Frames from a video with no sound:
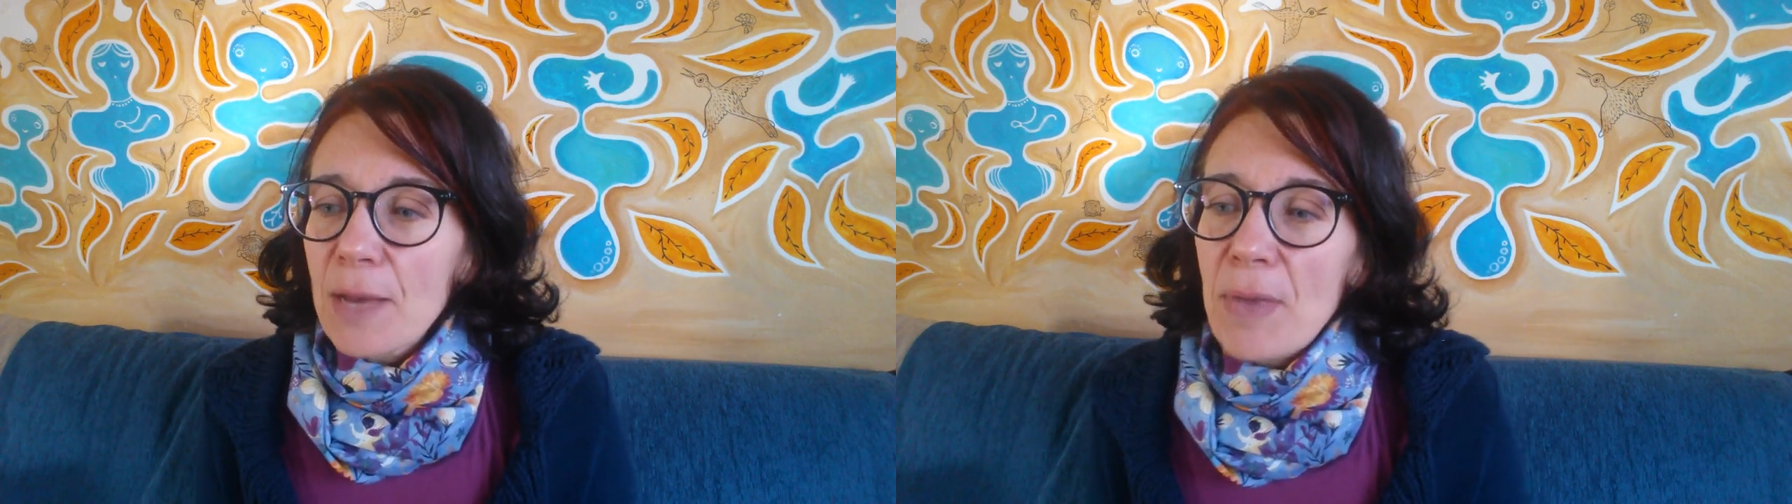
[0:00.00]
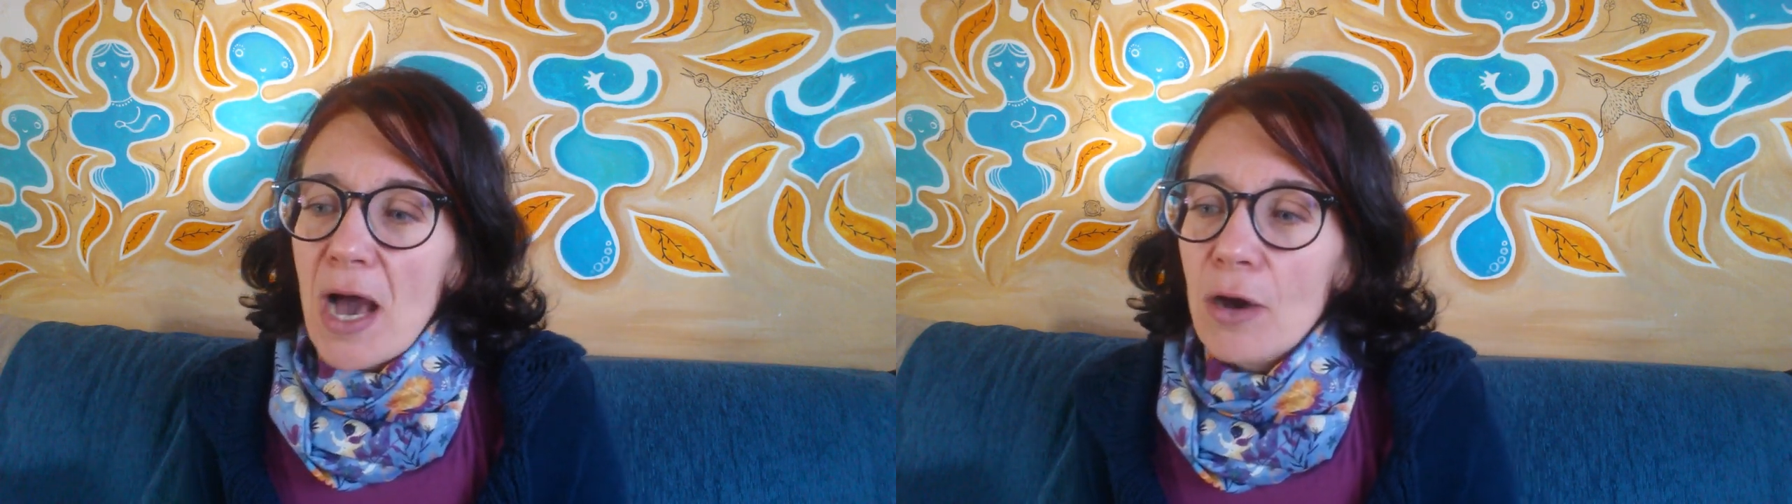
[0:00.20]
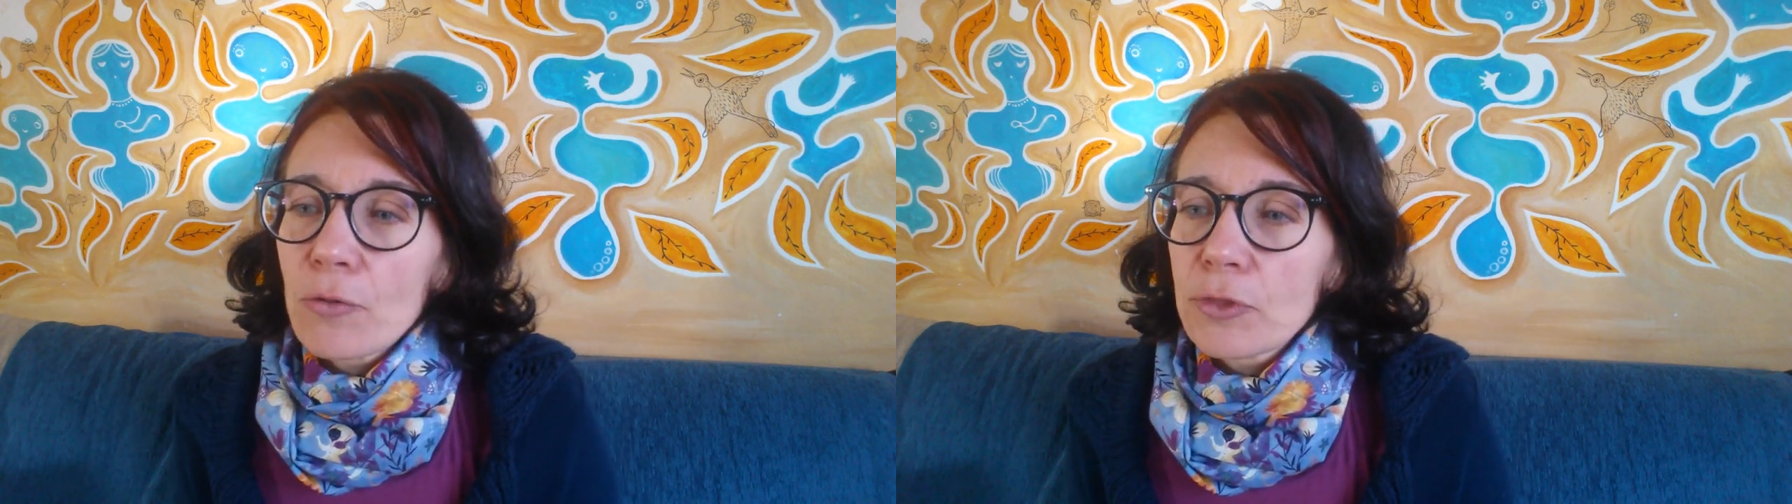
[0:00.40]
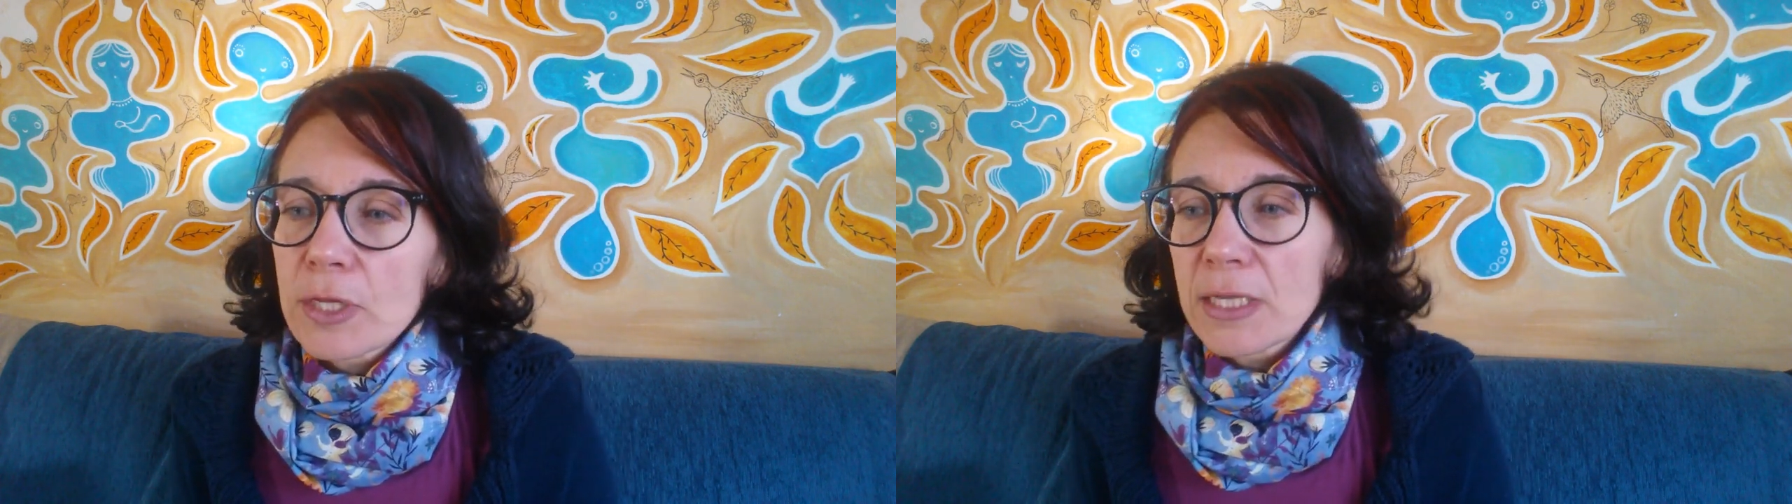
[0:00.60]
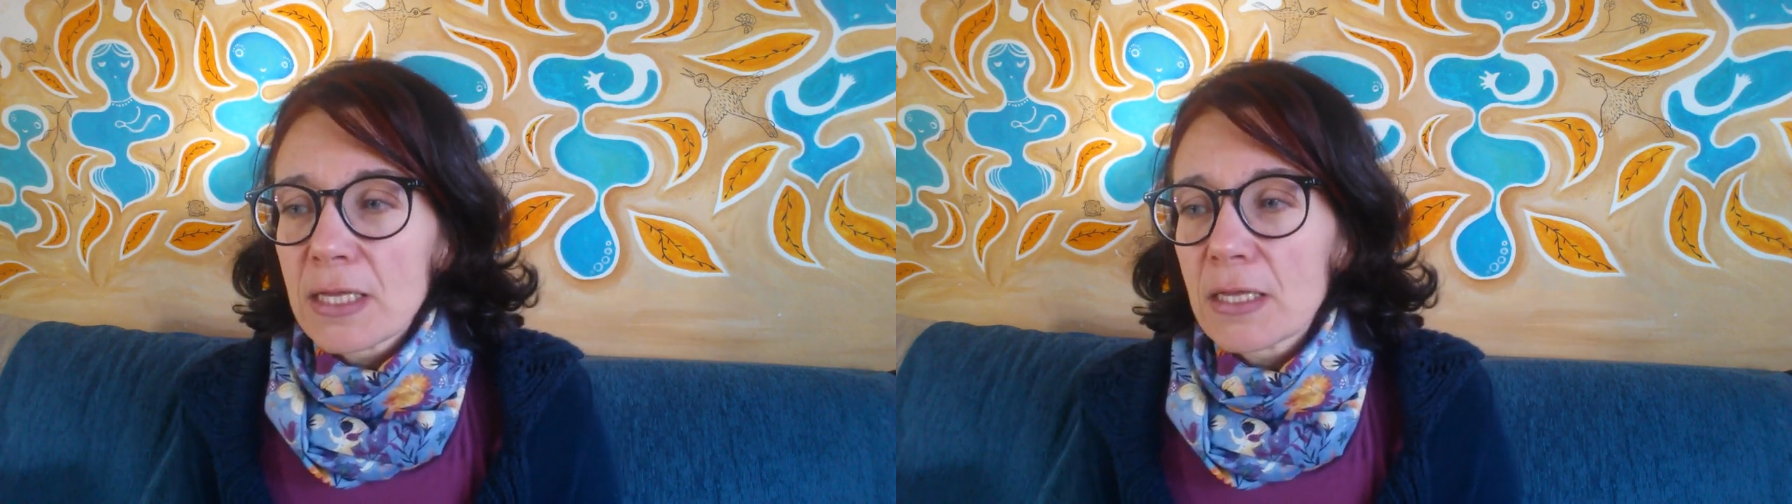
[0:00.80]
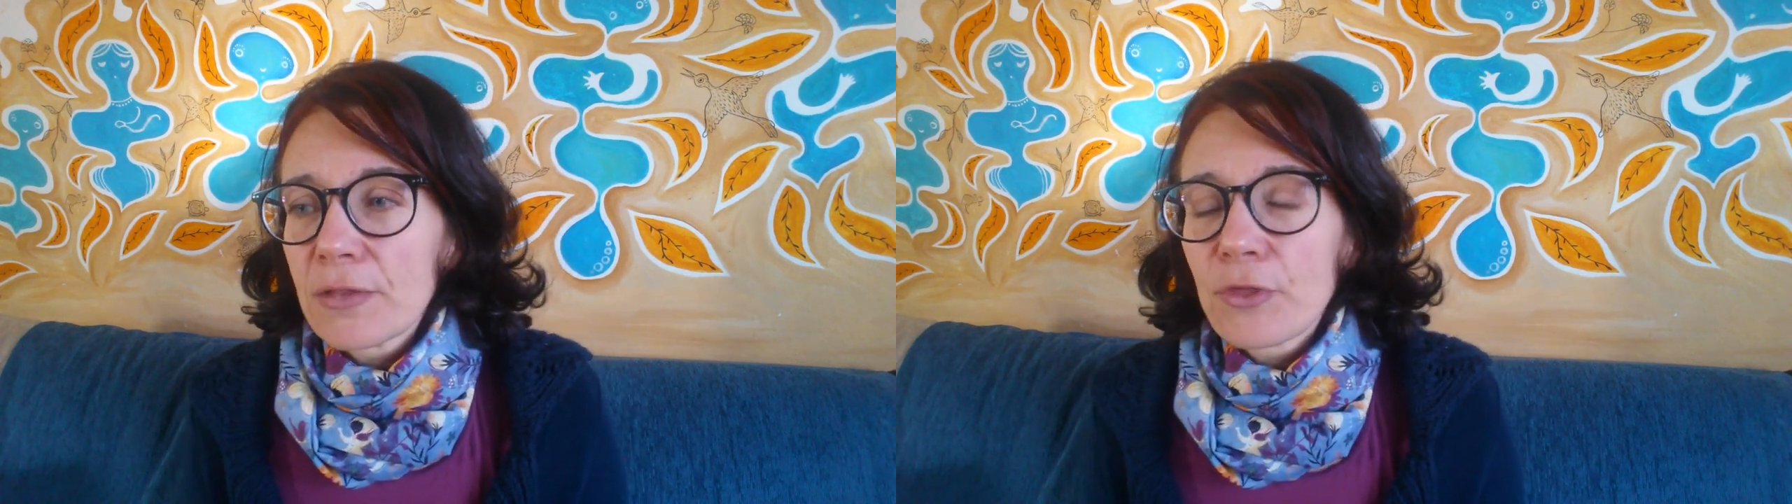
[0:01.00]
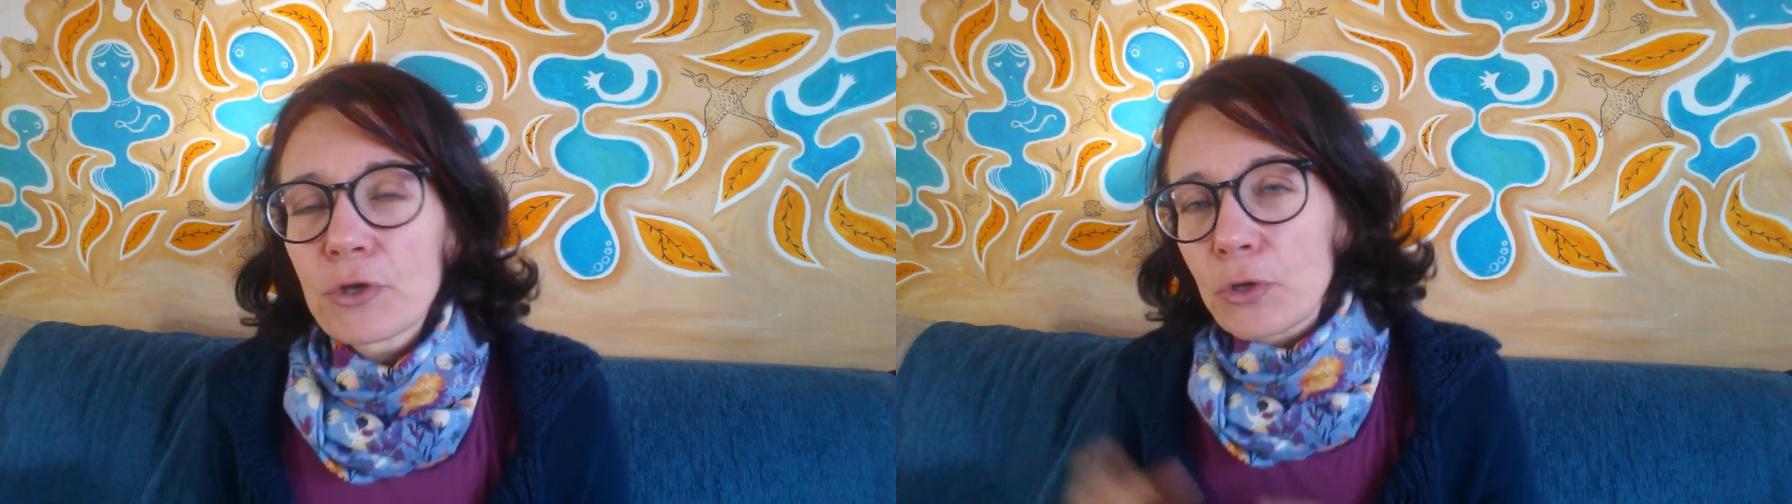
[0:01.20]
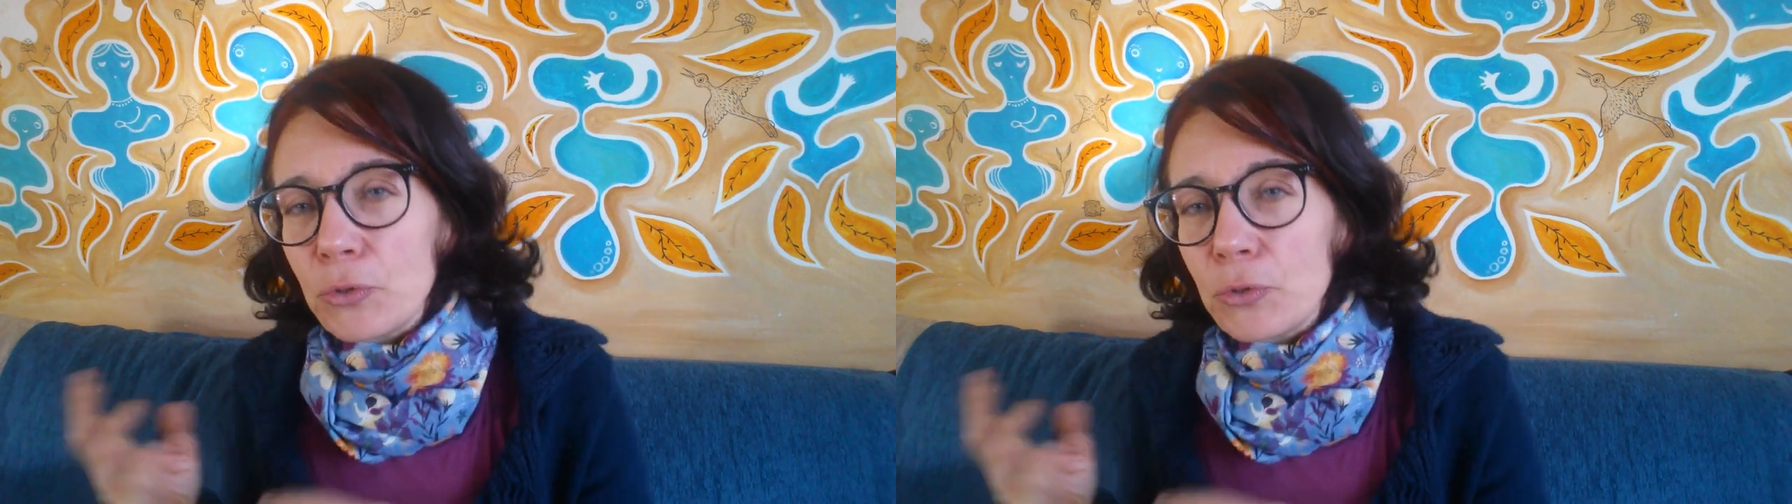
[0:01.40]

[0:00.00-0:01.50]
about the